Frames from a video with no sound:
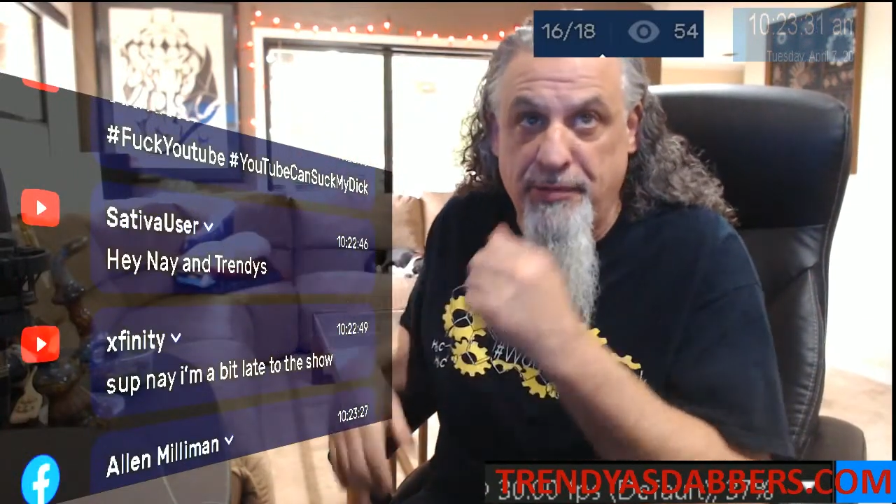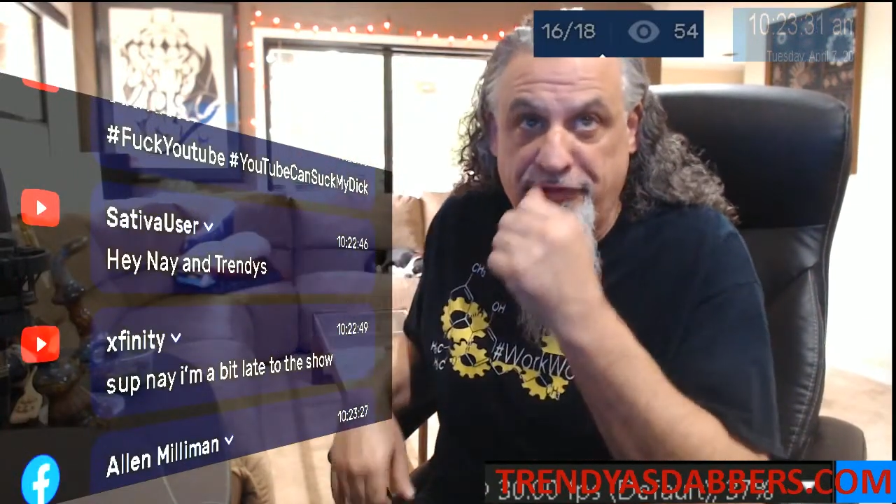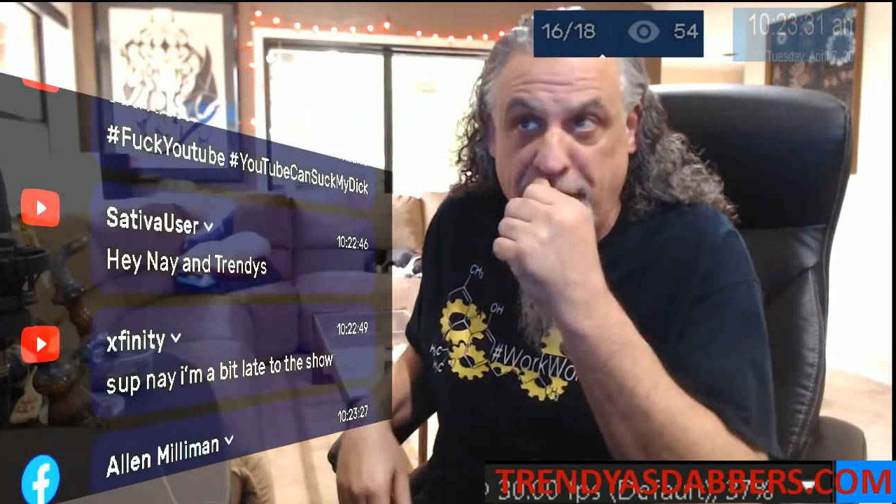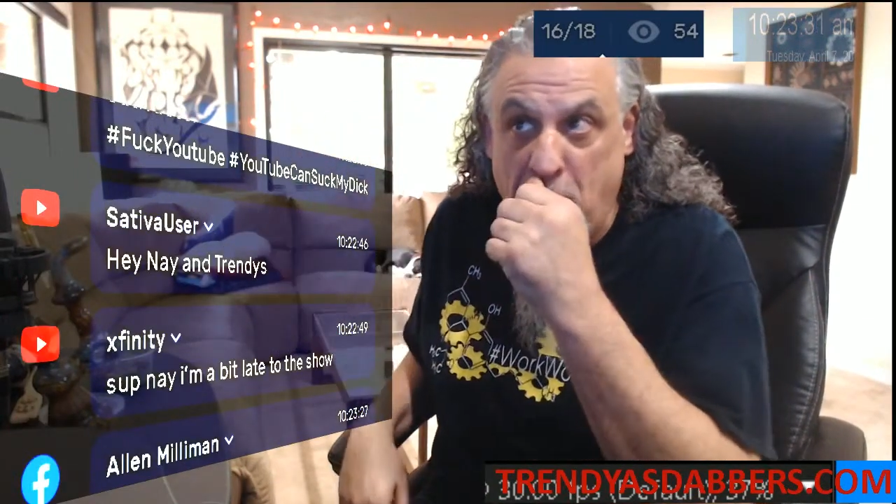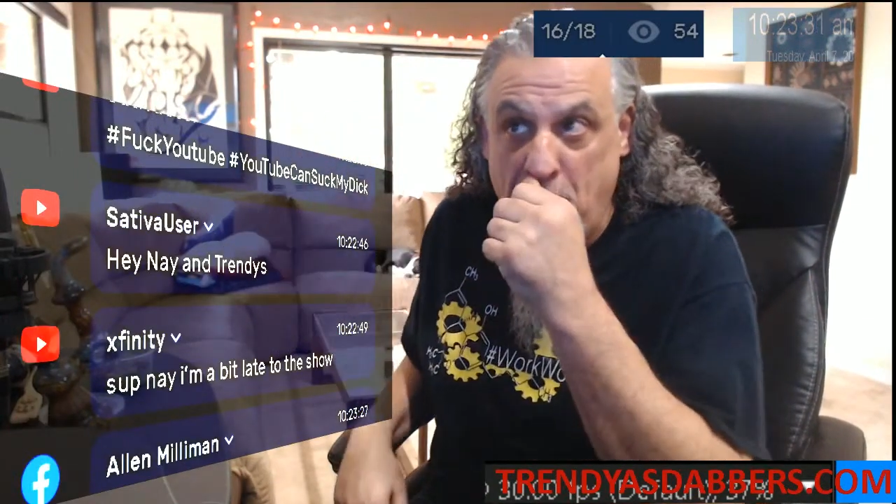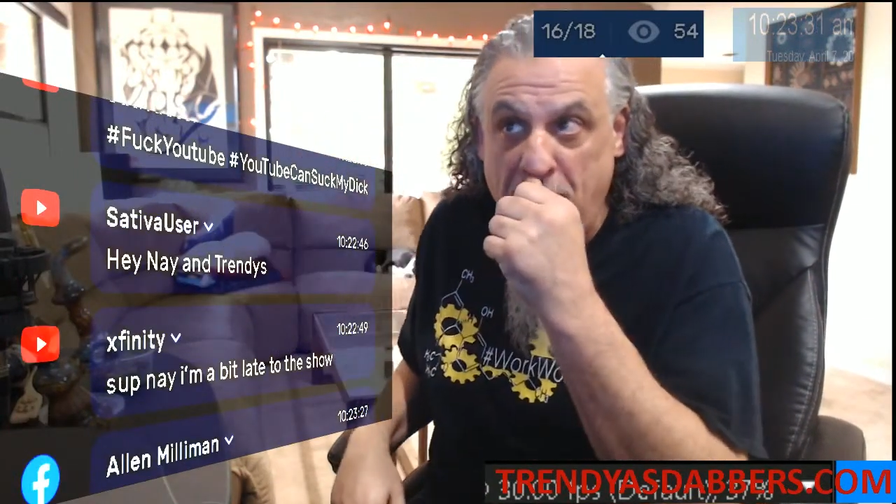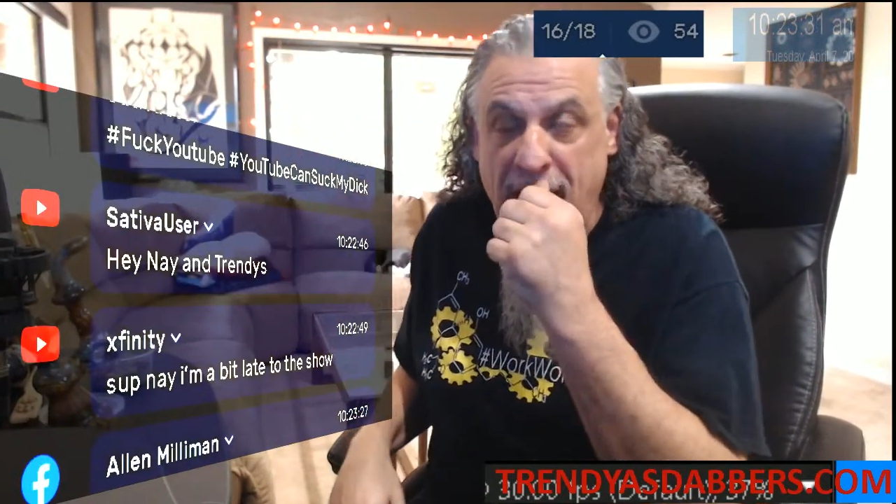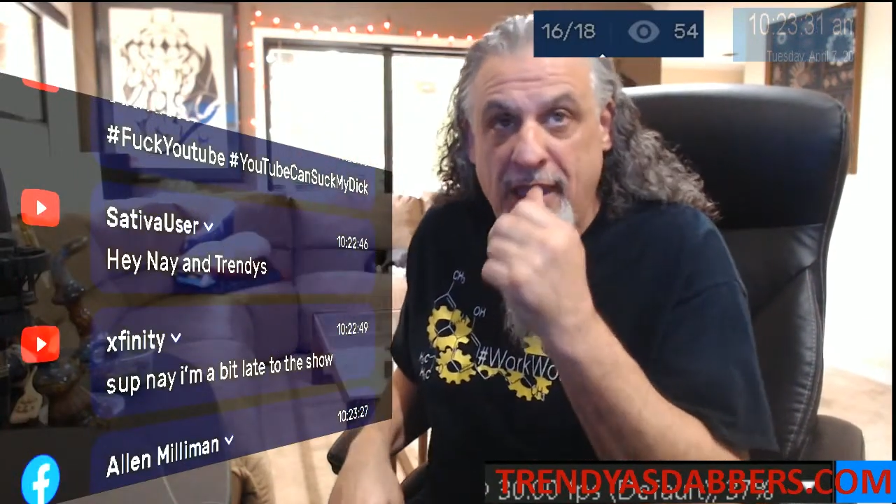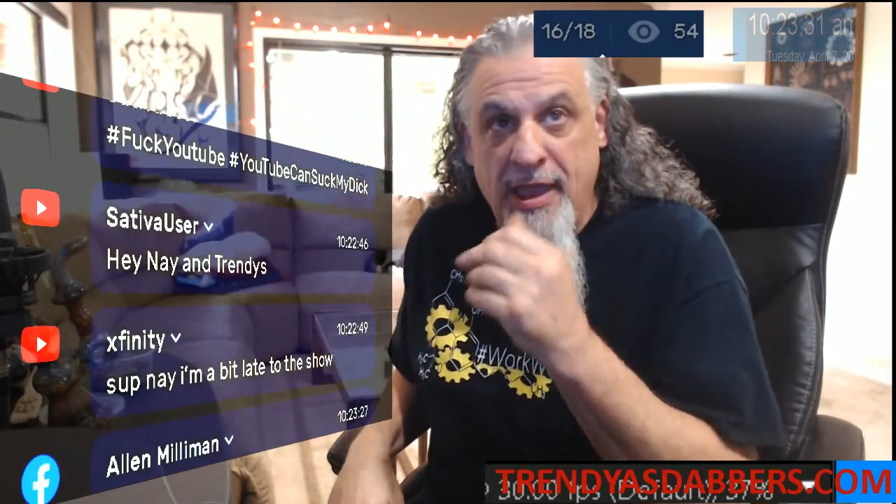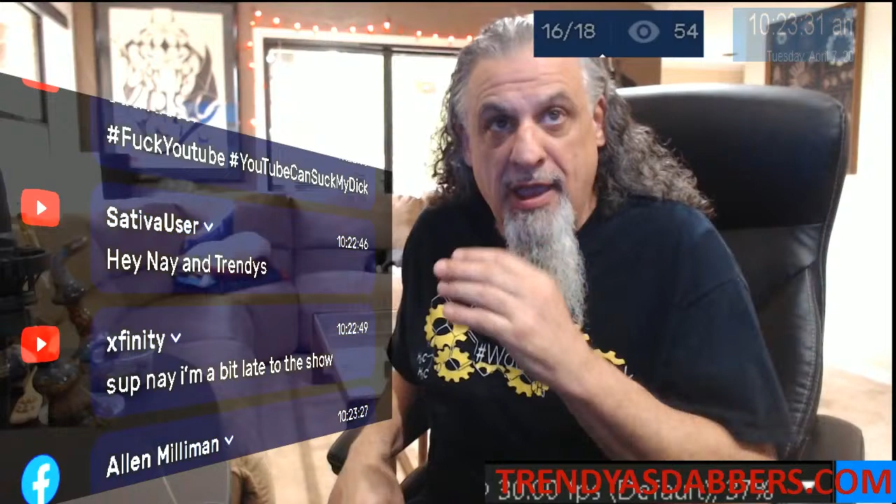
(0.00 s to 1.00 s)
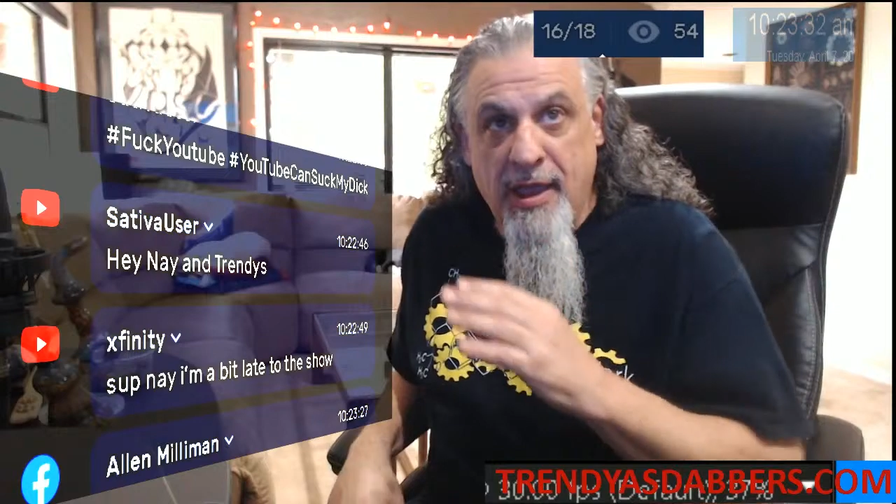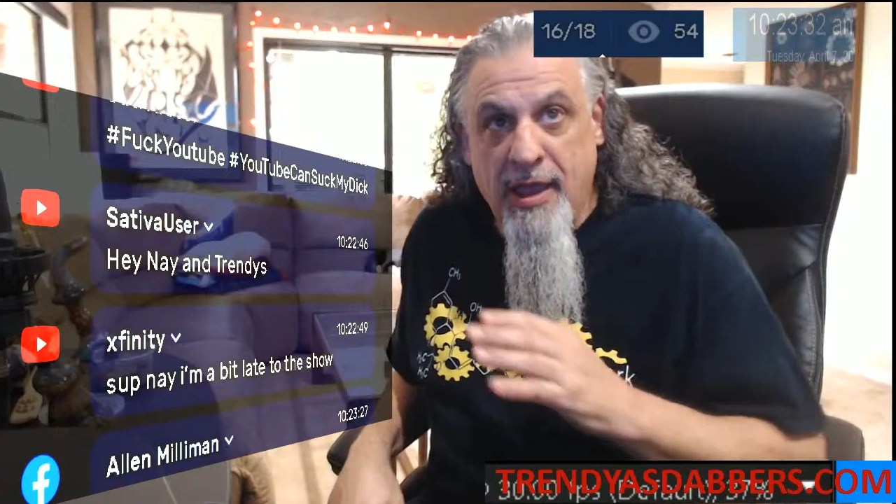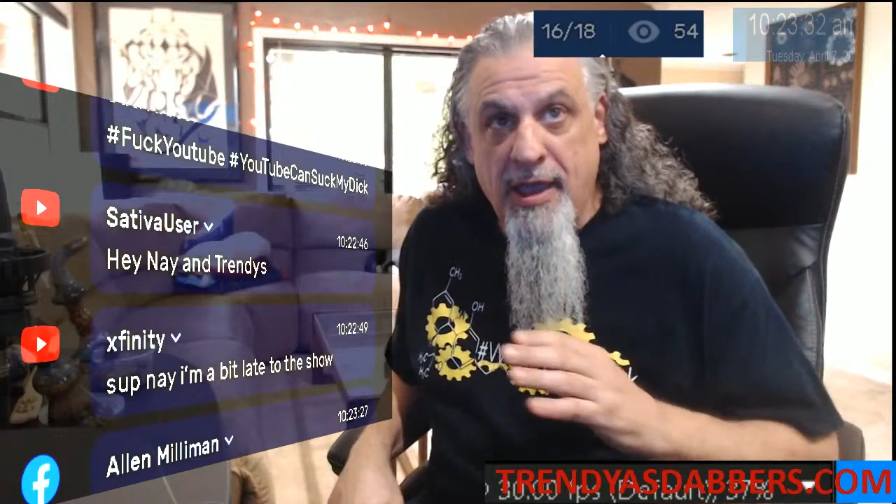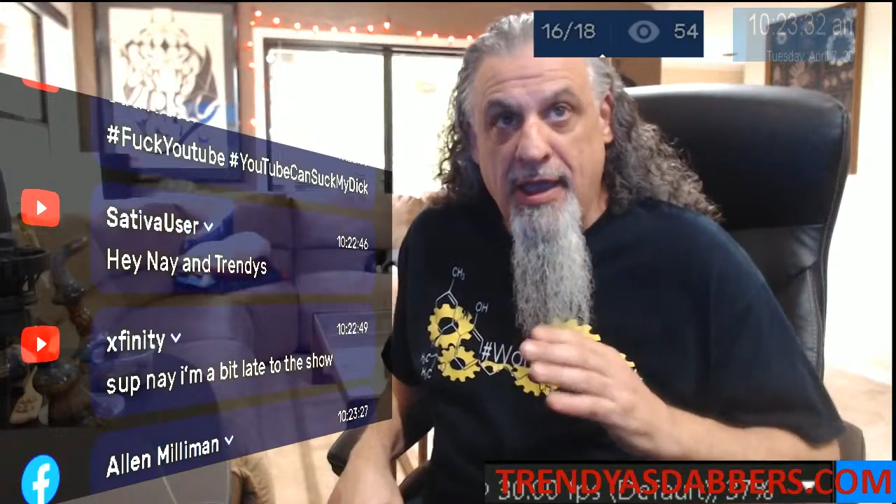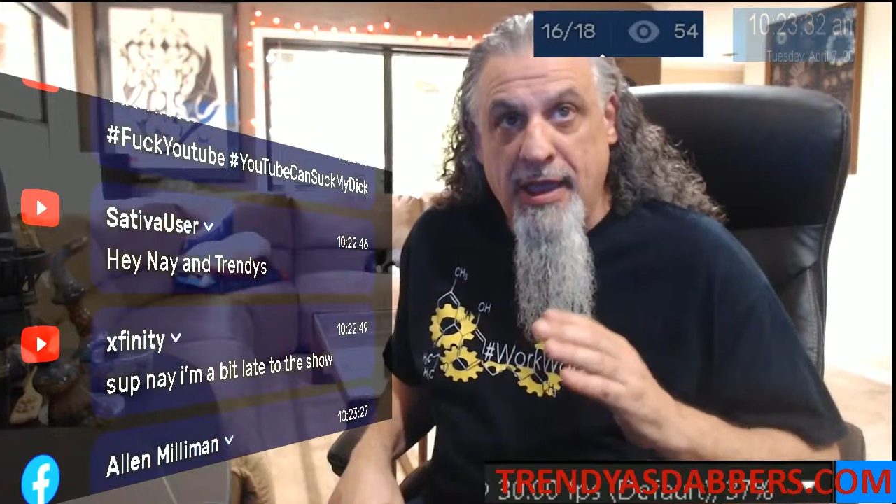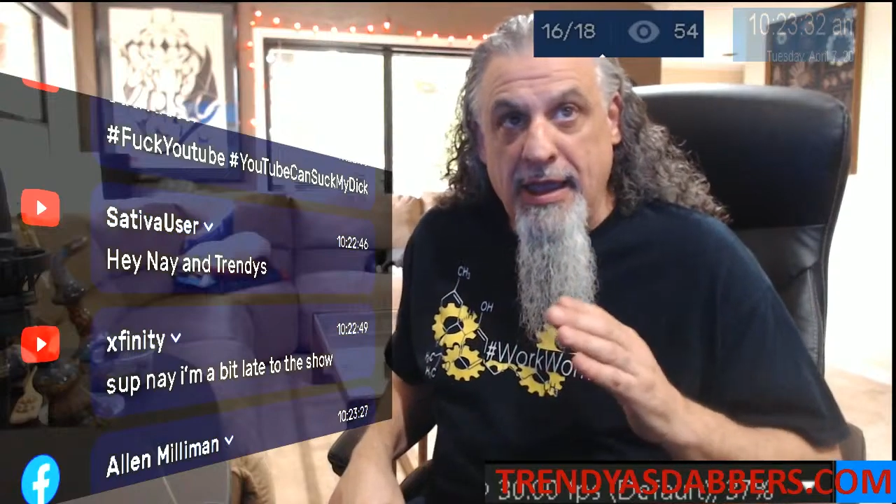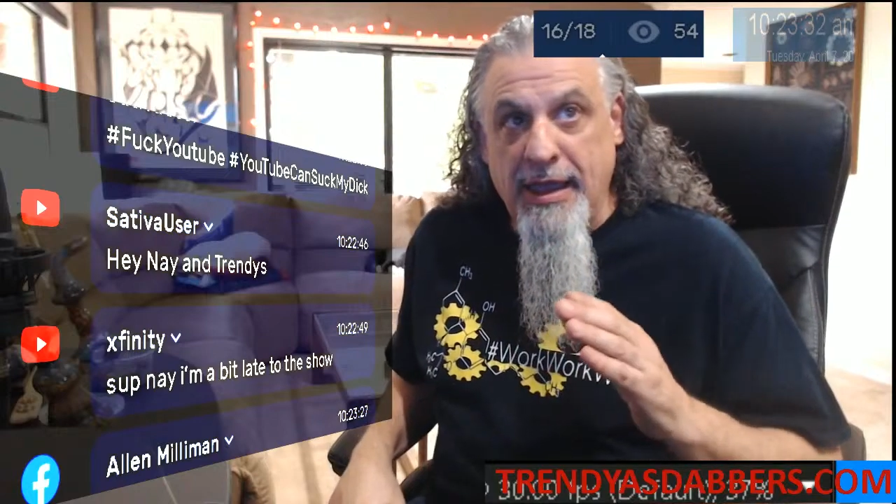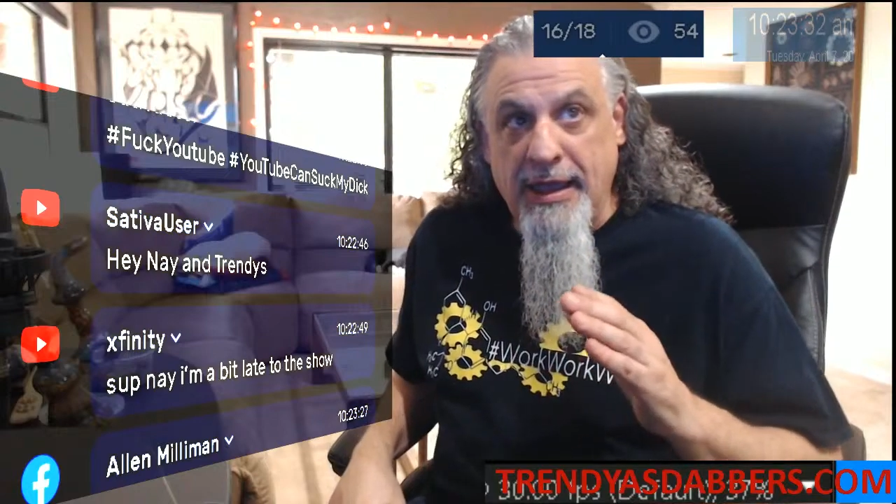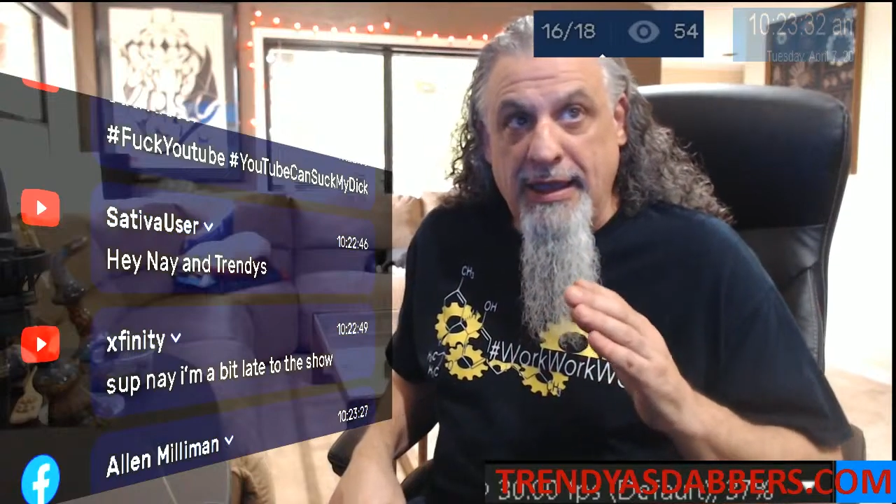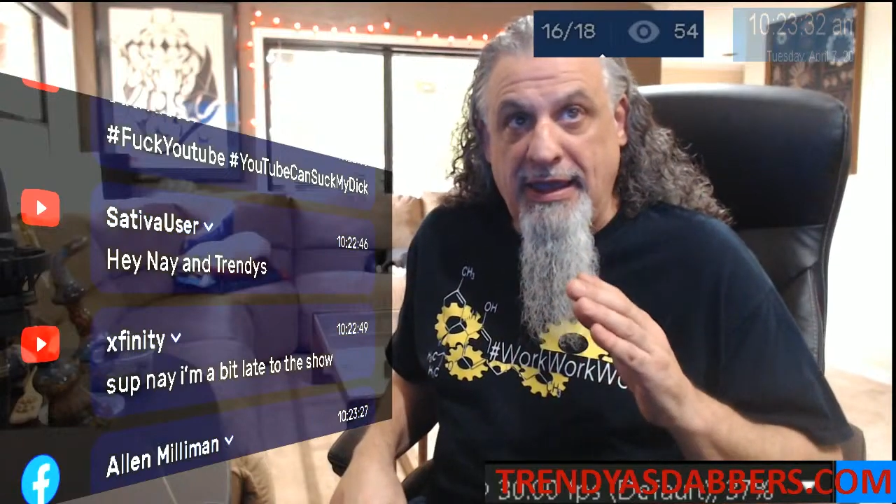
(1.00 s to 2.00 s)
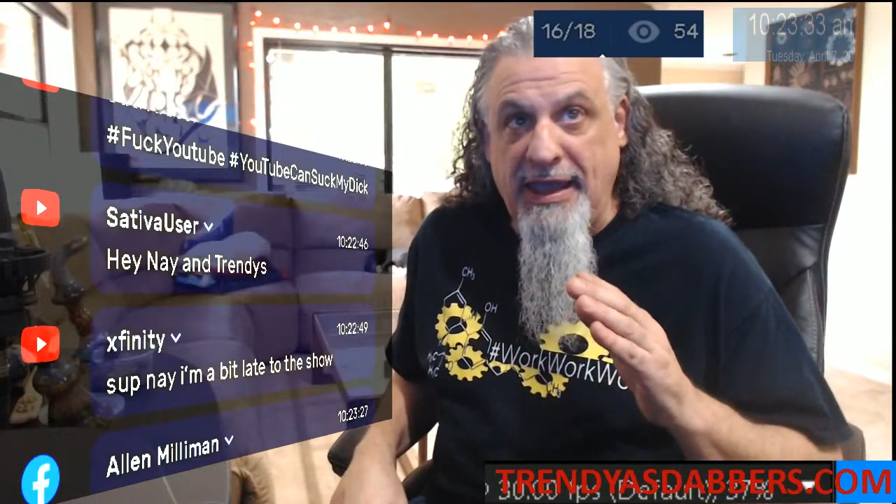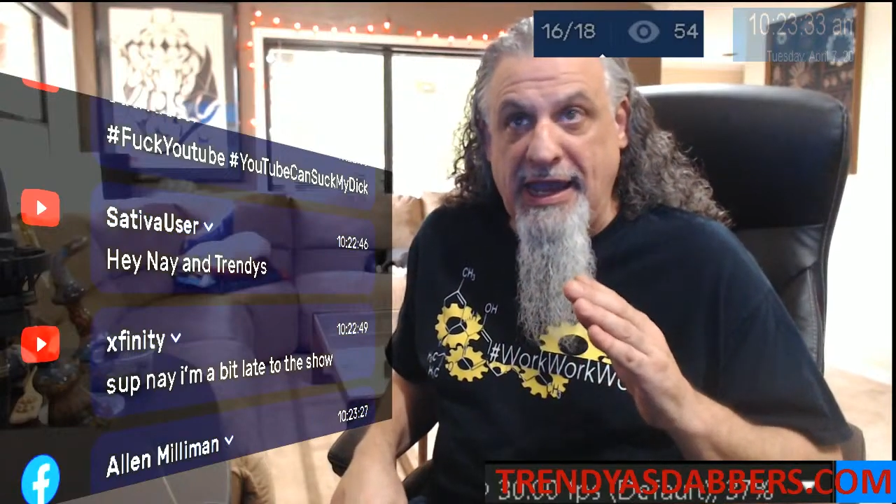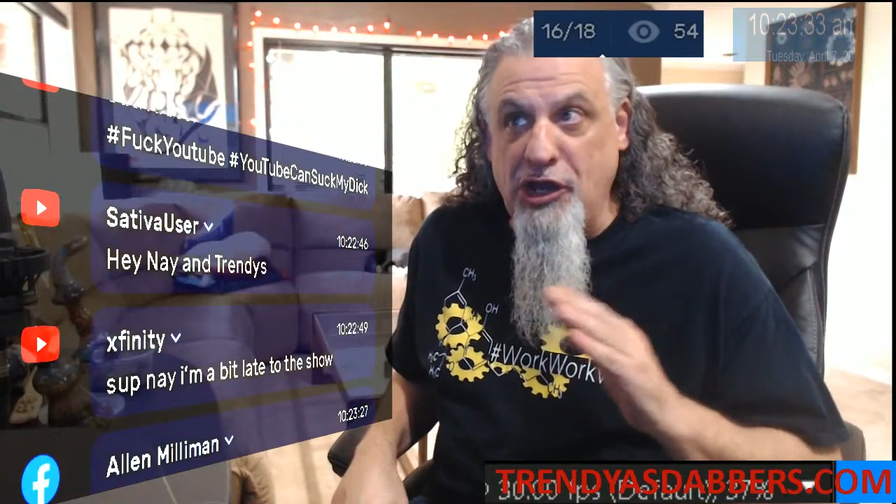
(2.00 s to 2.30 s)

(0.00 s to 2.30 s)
So he